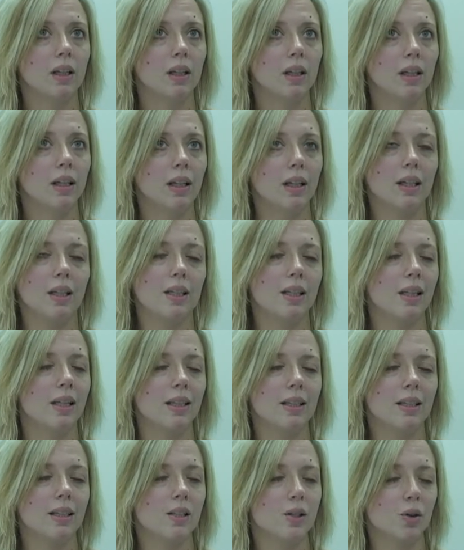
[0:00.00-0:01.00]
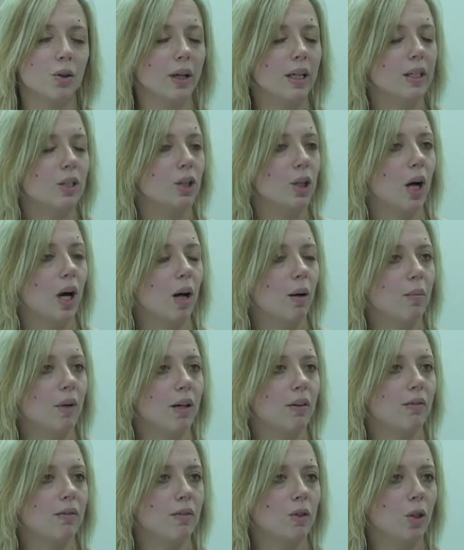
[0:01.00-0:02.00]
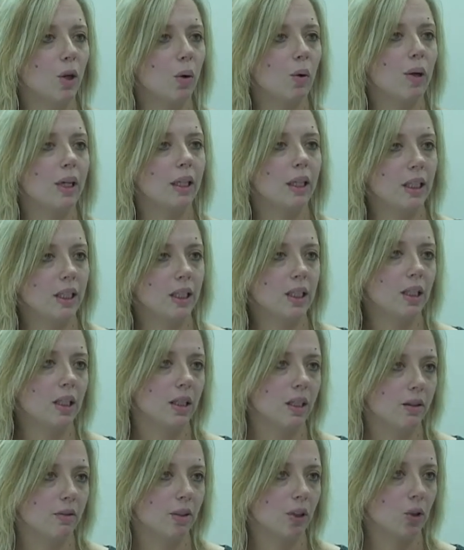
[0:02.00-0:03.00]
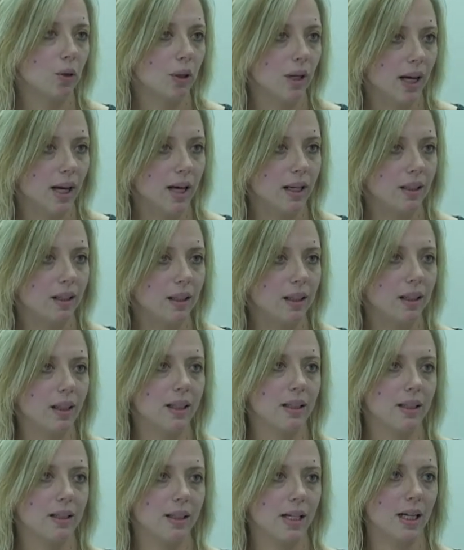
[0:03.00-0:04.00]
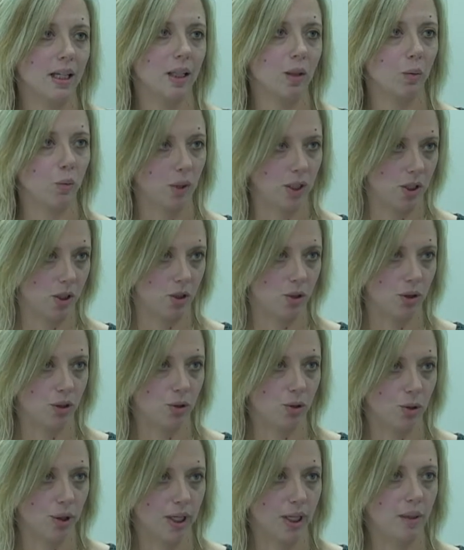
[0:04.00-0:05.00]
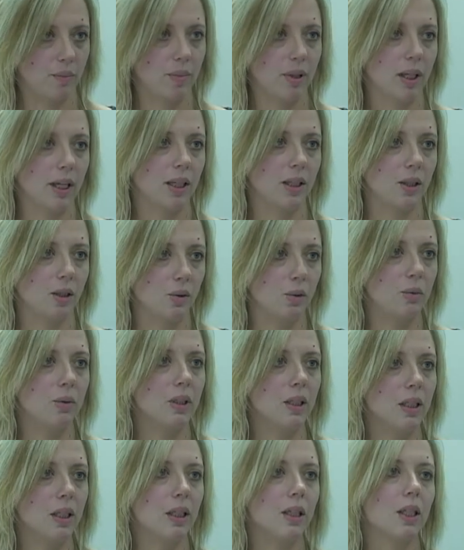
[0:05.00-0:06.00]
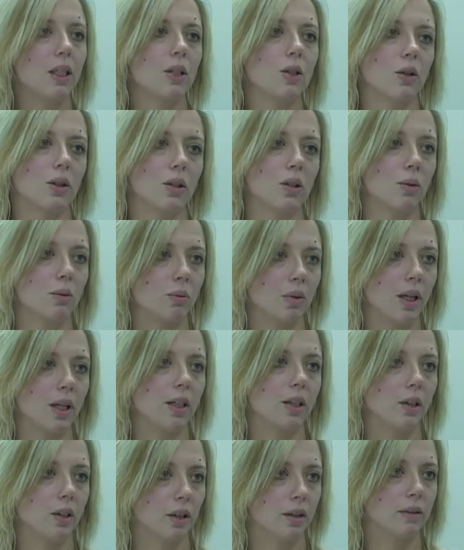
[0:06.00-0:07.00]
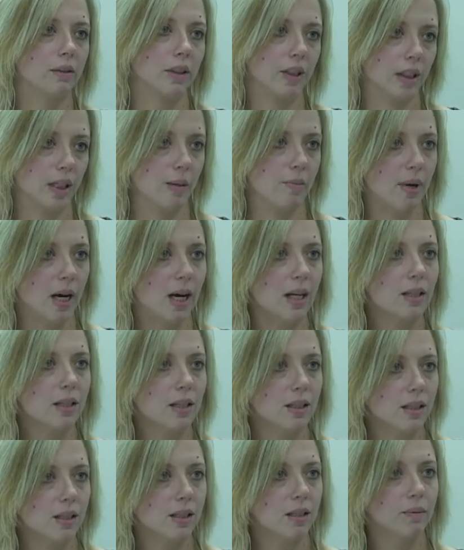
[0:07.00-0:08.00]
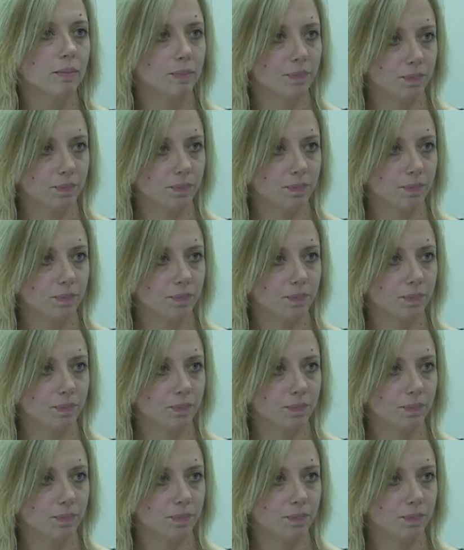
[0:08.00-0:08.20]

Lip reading: he does a great job of knowing each individual athlete and exactly what sort of training plan you need in order to run your very best.